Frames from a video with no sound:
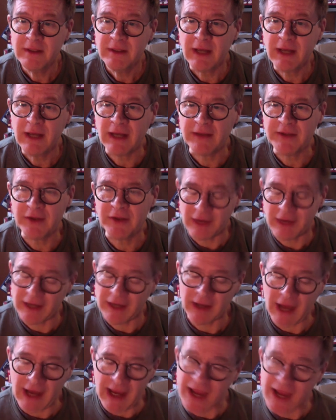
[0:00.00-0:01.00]
I, you know,
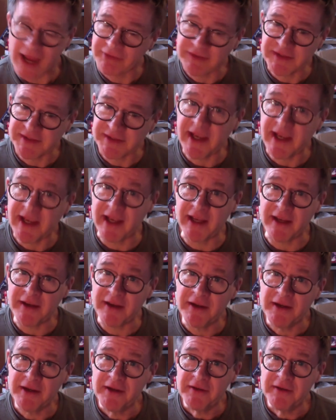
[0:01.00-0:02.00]
I, I have to
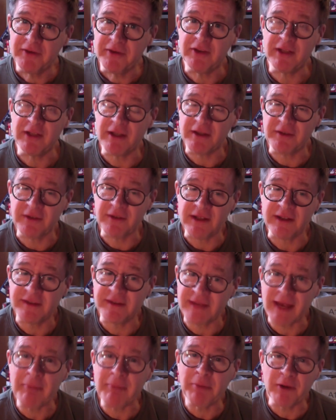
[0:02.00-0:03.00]
say the, the
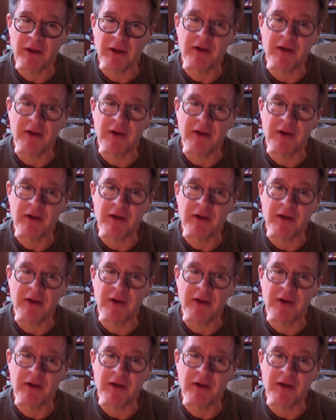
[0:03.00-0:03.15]
example